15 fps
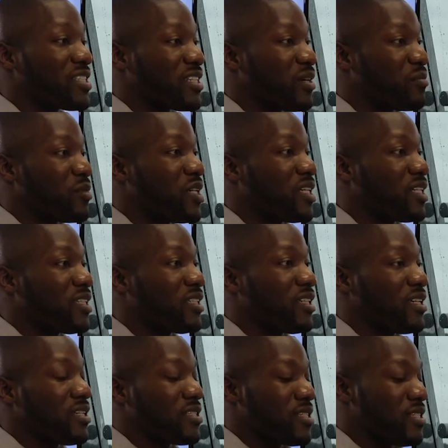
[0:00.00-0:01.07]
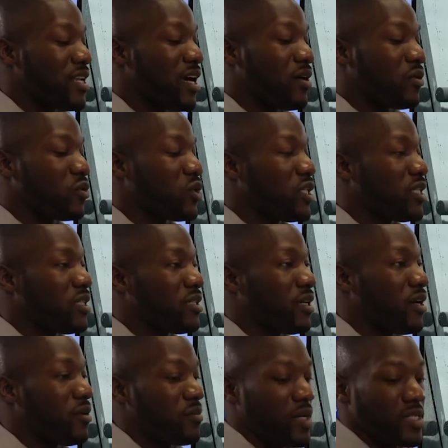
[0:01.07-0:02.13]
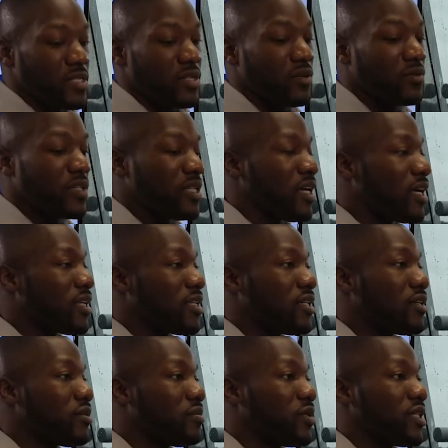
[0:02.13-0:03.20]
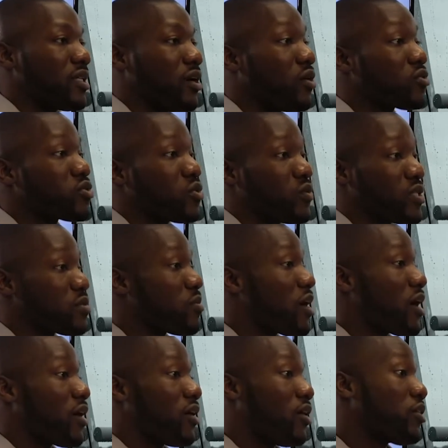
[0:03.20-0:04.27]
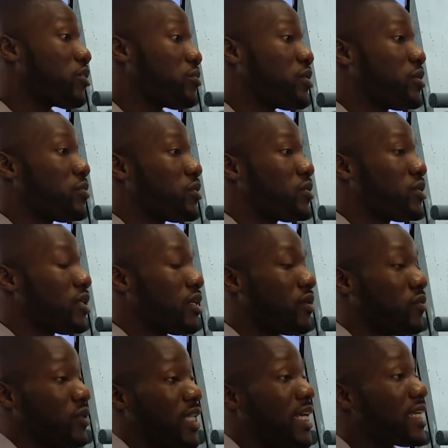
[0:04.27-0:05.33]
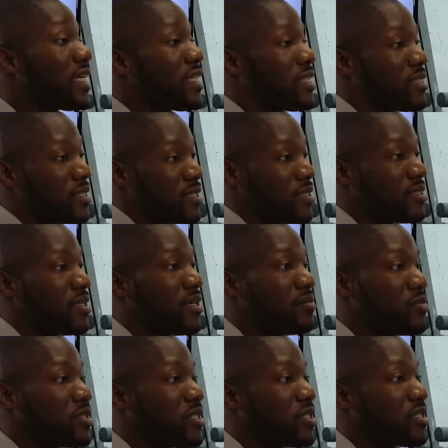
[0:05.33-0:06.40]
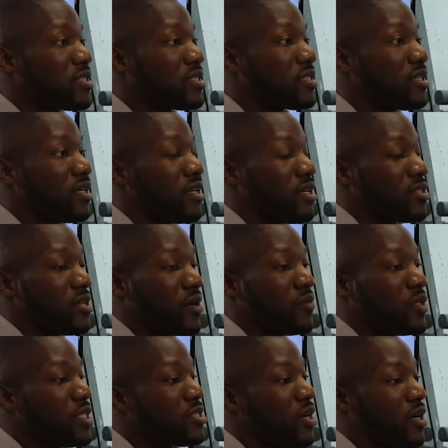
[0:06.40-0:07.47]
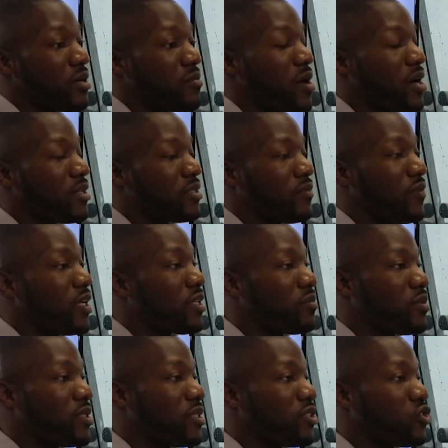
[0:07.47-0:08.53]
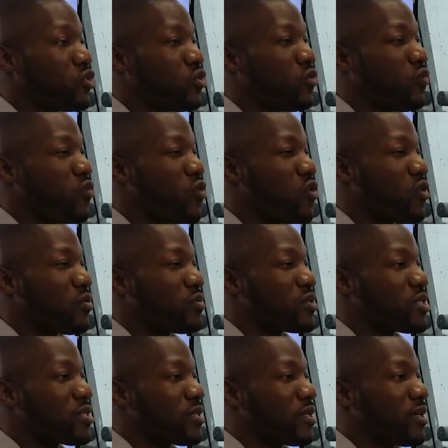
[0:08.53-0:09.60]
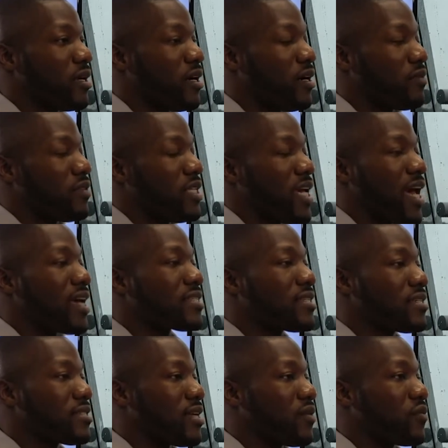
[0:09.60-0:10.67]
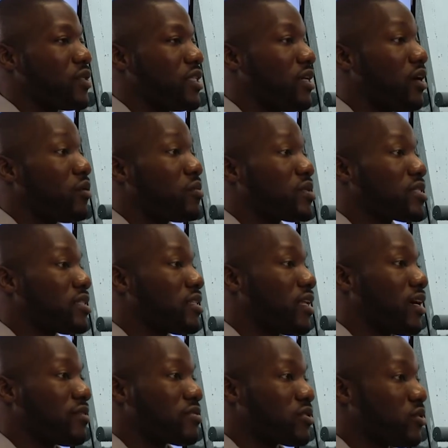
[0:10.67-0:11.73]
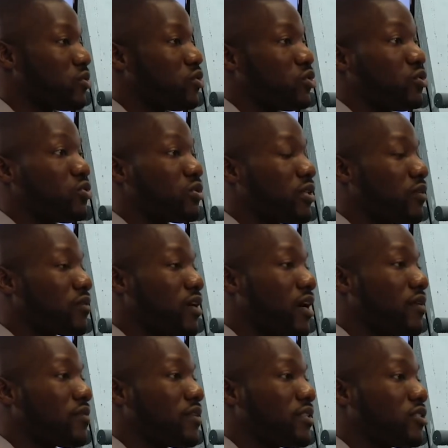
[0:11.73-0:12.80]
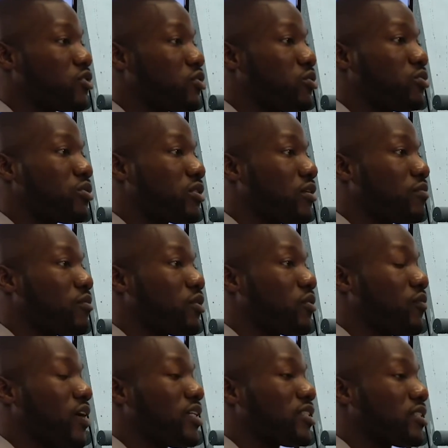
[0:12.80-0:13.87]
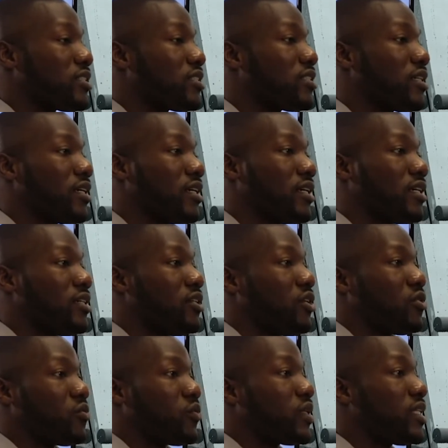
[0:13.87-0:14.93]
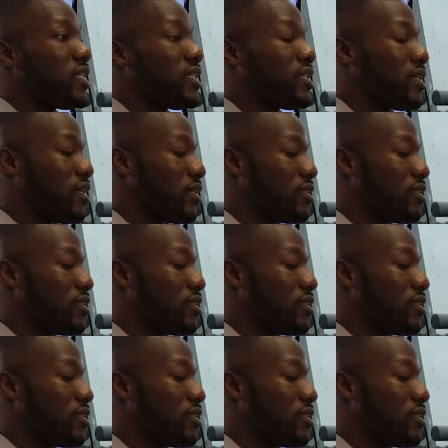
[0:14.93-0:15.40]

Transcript: that I'm in to not only help myself get out of here, but also inspire other people when they get into the same position. So I really talk about developing the true forms of the assets that really help us in life. So true self confidence, true mm-hmm. self motivation, you know, really uh,